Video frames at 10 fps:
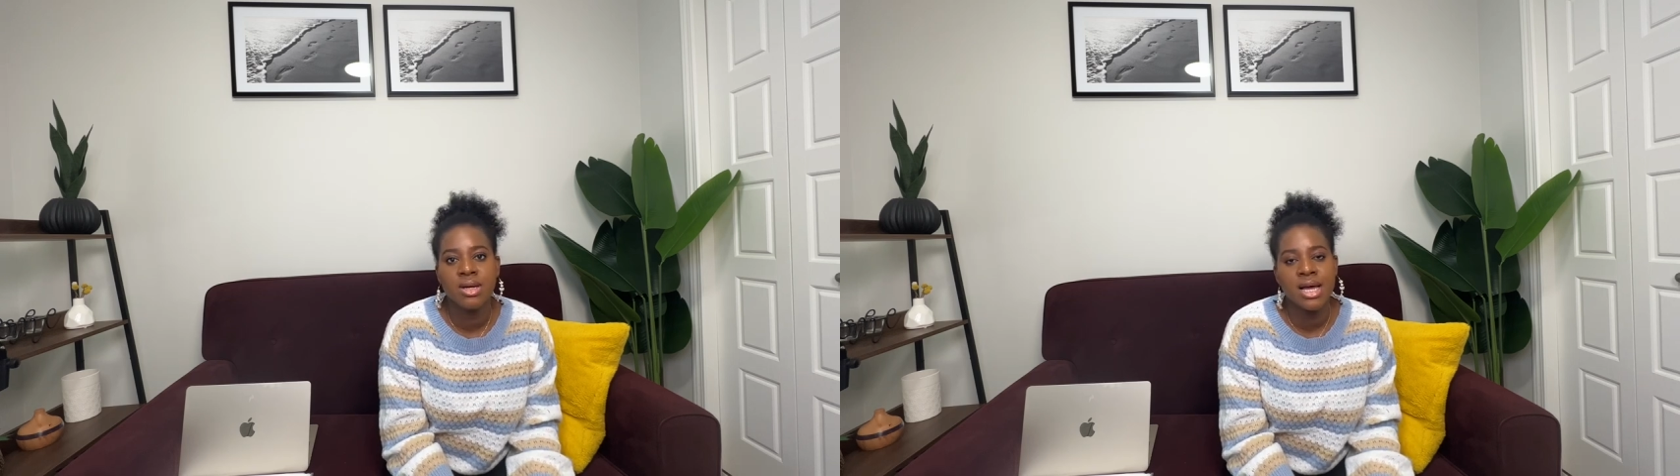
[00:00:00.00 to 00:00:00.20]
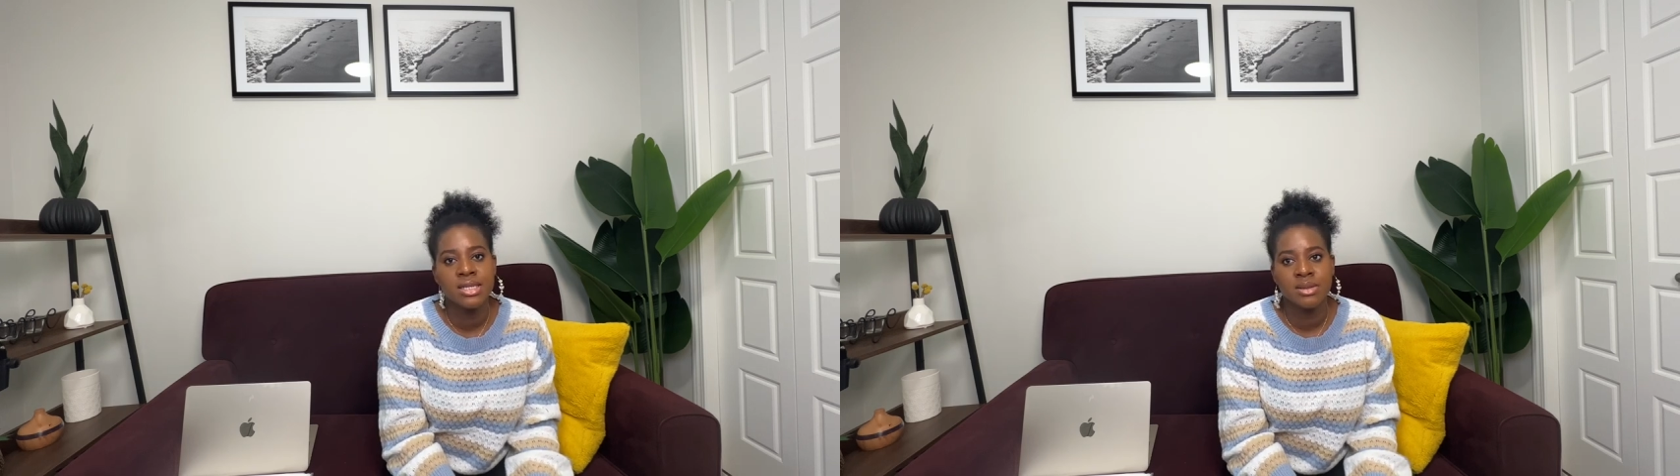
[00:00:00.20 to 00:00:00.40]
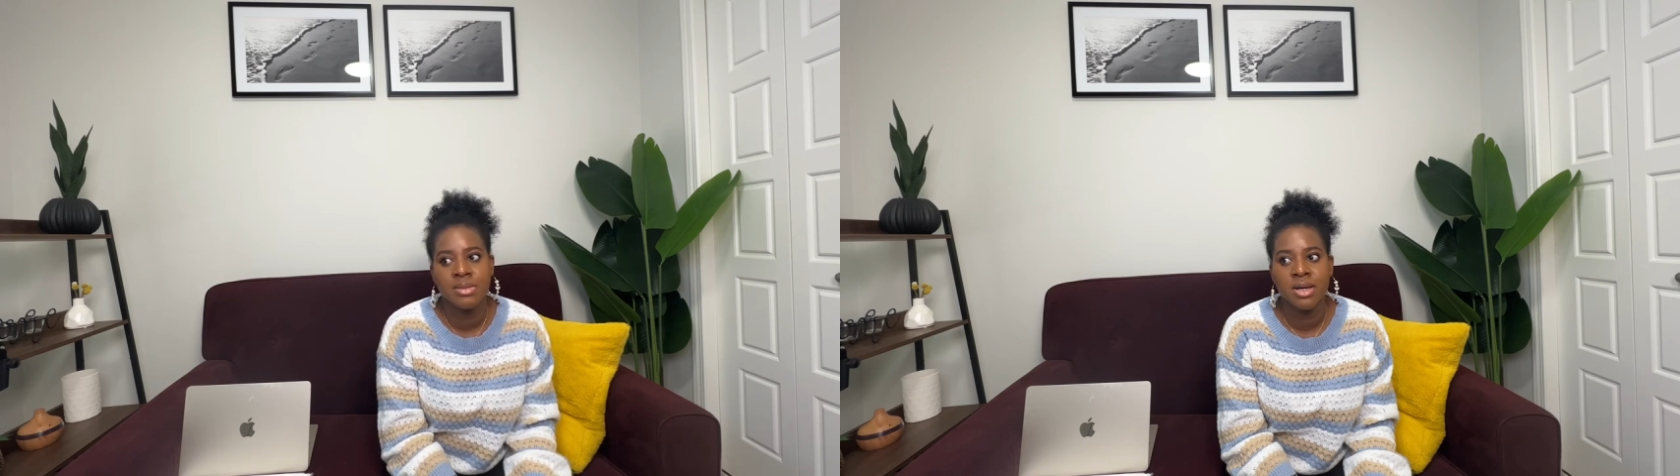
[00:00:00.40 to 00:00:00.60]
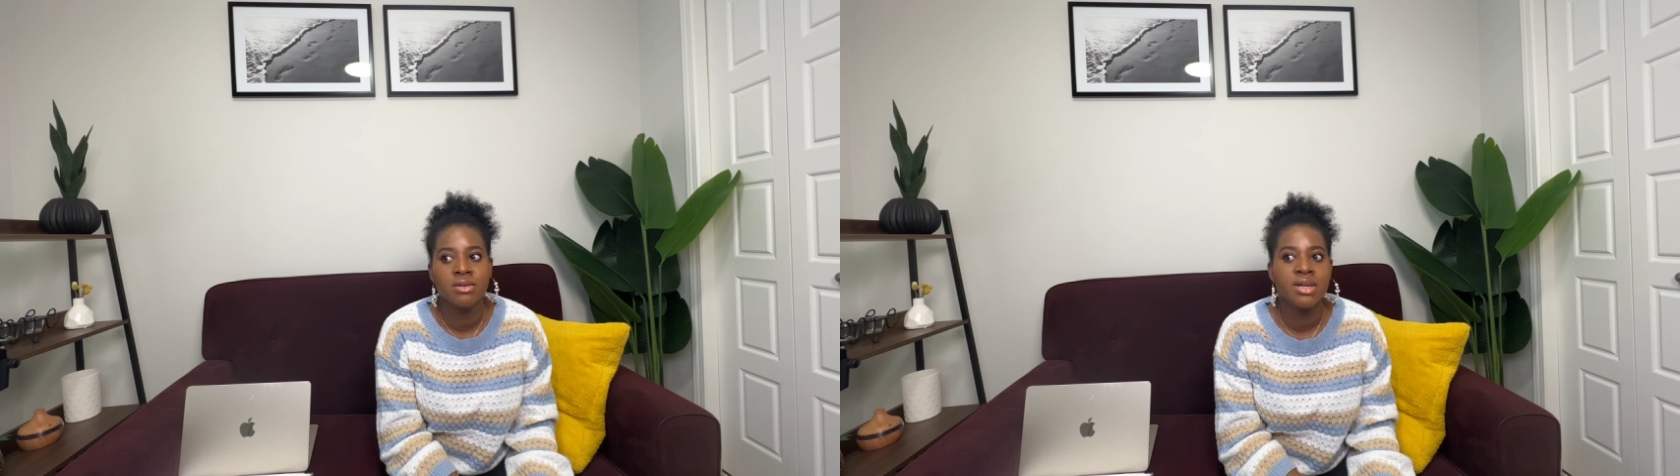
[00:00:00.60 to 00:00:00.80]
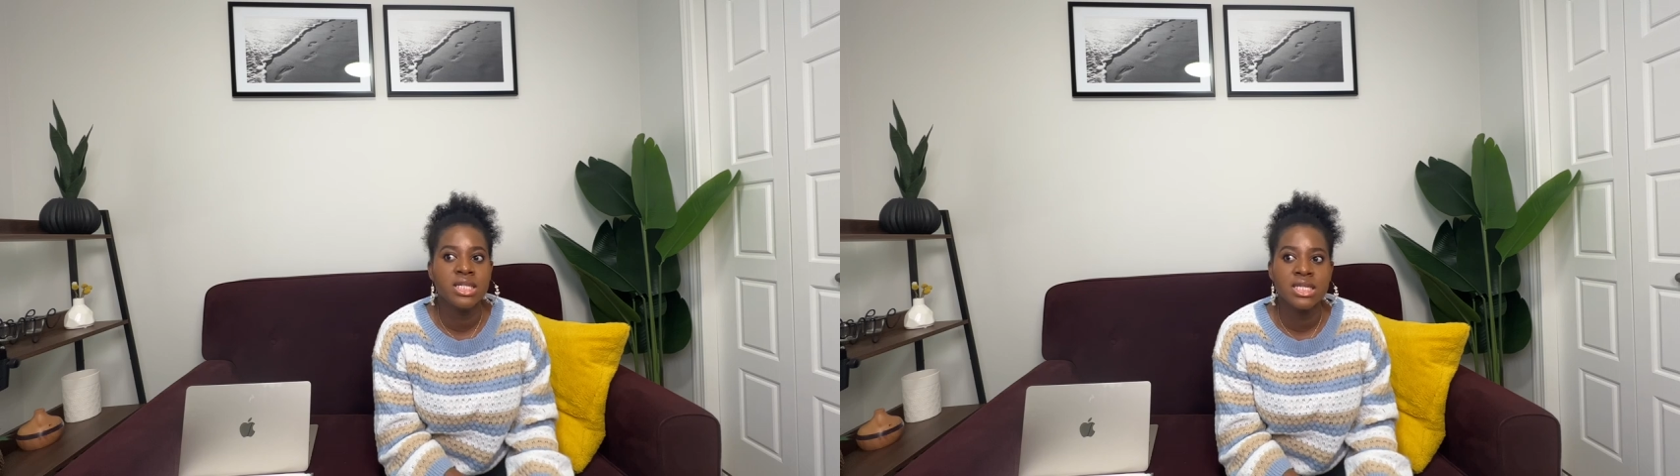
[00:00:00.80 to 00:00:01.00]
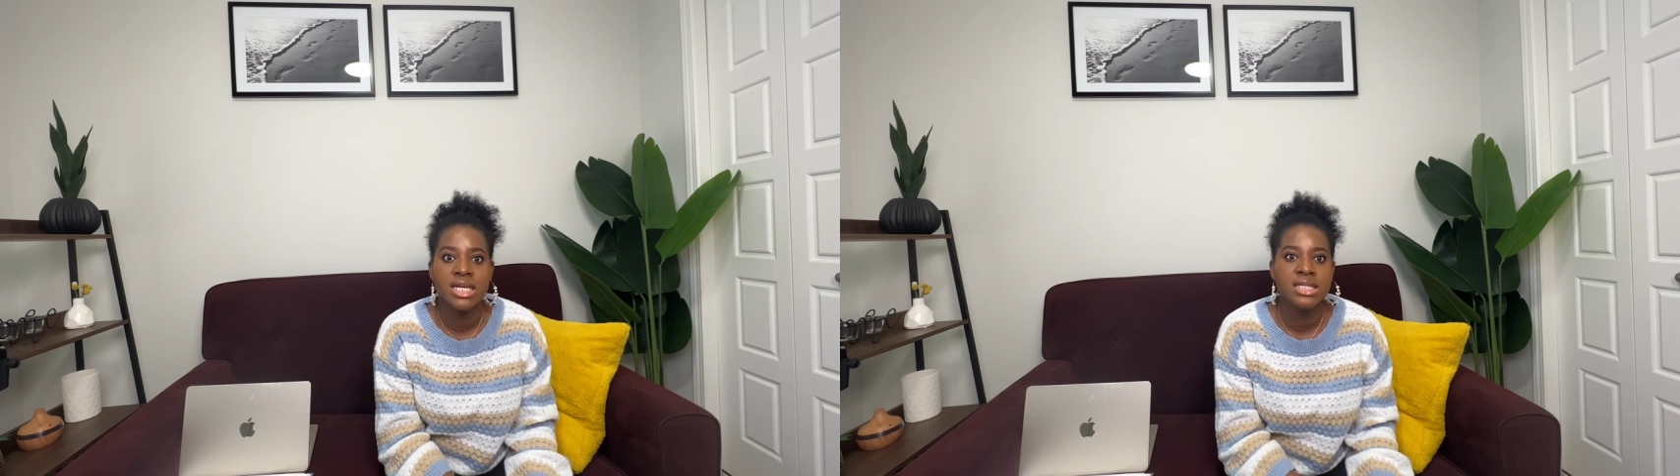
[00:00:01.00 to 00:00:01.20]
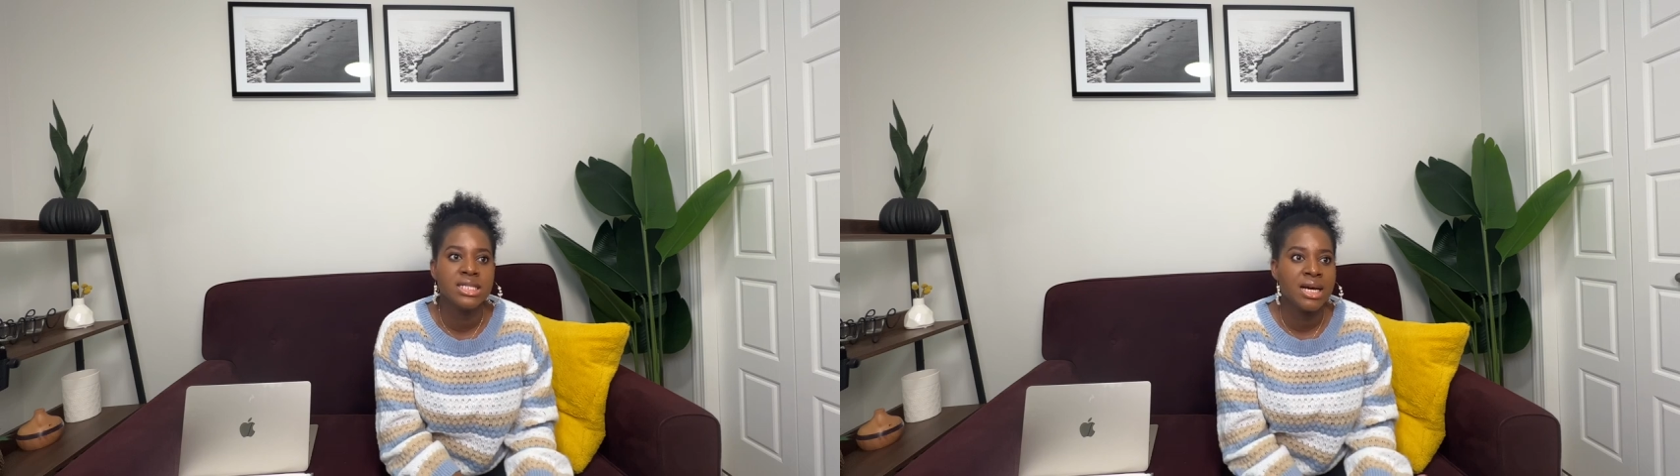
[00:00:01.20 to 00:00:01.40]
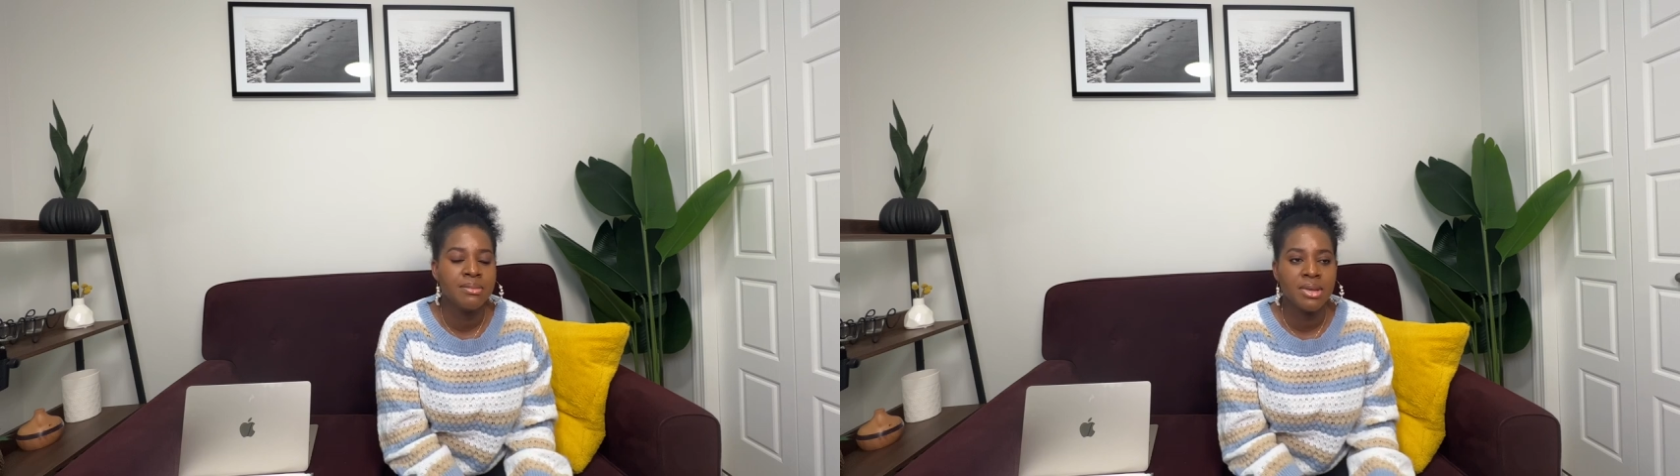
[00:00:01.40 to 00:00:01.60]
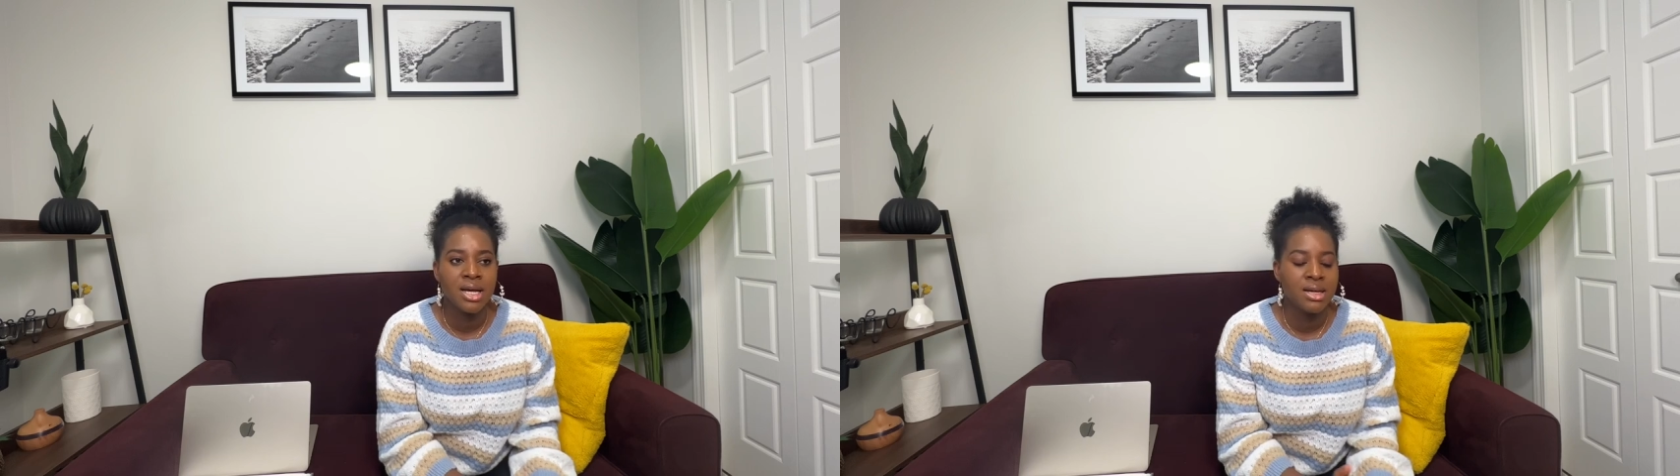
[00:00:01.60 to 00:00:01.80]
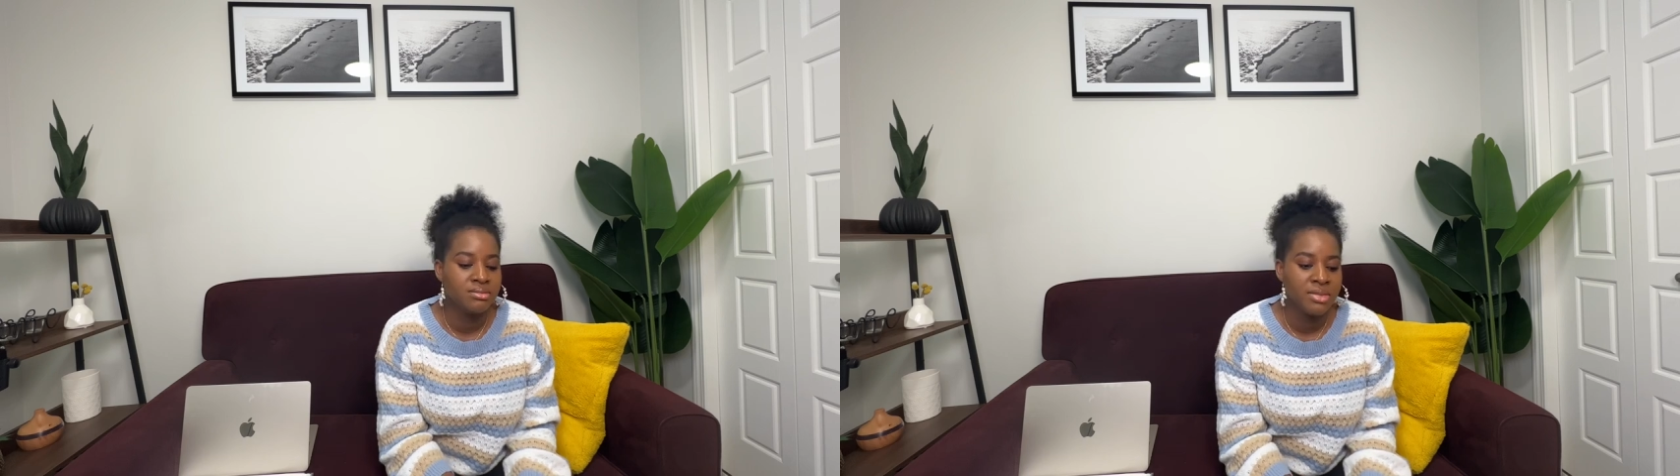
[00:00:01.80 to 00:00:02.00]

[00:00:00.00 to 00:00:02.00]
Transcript: guys about HND and